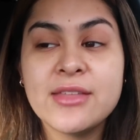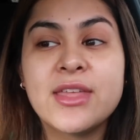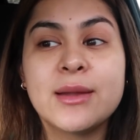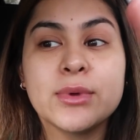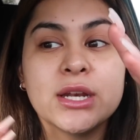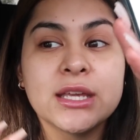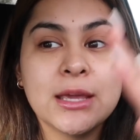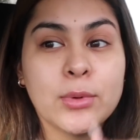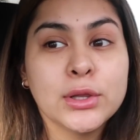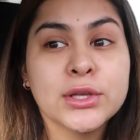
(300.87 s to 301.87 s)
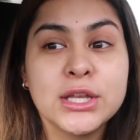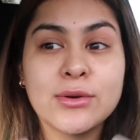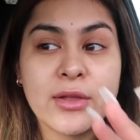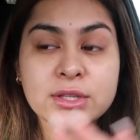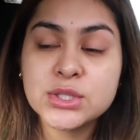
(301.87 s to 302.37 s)
and then I'm gonna keep on looking
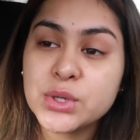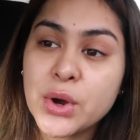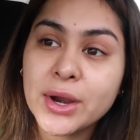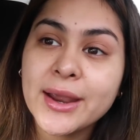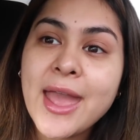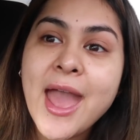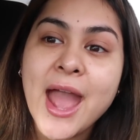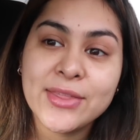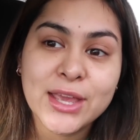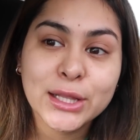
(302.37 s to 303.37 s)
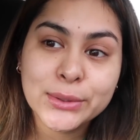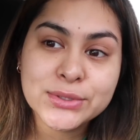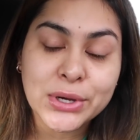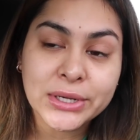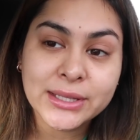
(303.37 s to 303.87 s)
around the store and they
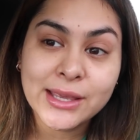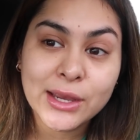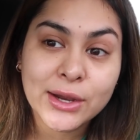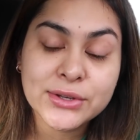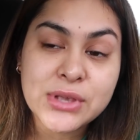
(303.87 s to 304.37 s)
close early here.